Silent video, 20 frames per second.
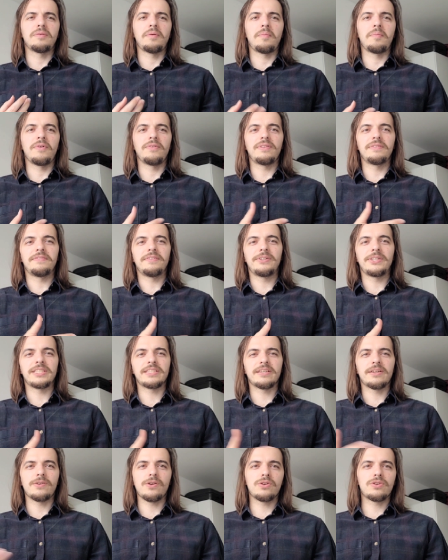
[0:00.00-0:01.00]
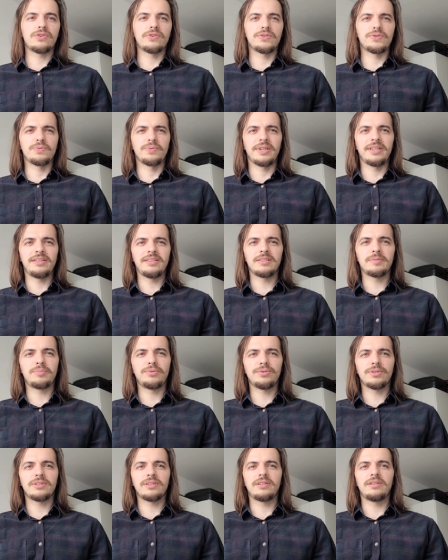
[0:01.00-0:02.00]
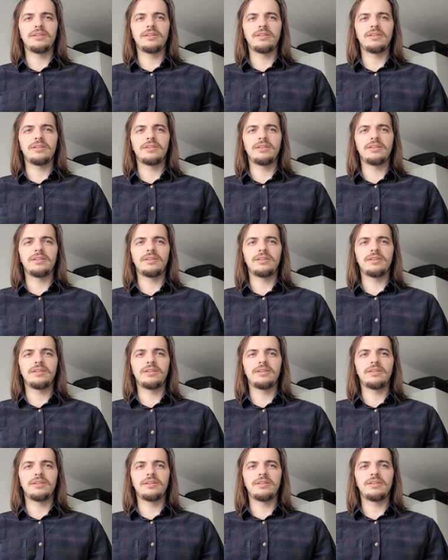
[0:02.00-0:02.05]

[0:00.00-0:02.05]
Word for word: both the various characters within this book